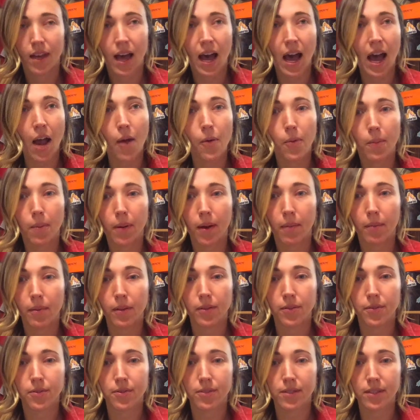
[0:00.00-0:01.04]
I would probably
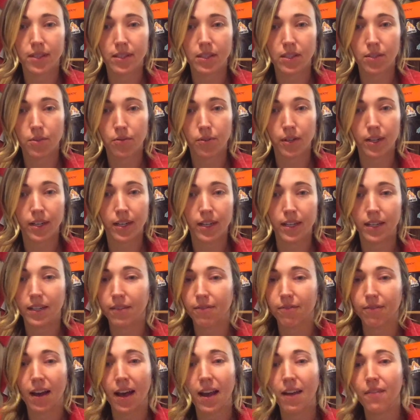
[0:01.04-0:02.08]
use this 3 to
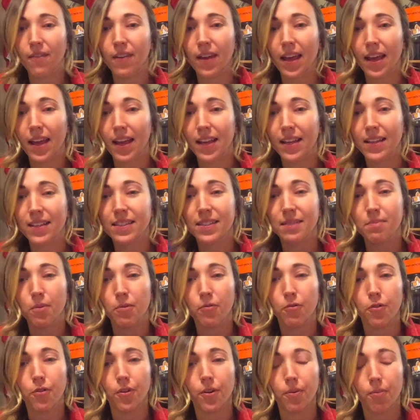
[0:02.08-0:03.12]
5 days
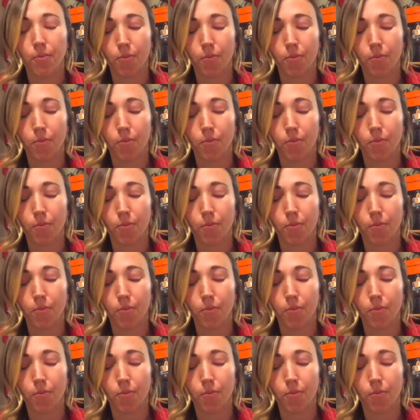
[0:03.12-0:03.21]
before